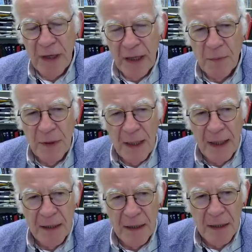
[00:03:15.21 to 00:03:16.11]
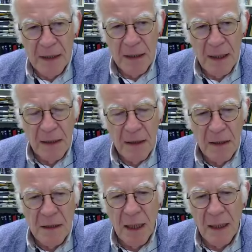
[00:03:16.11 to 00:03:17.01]
take place, then
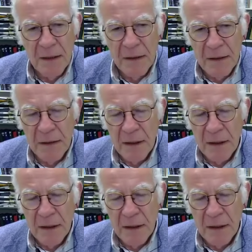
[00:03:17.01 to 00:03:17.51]
the child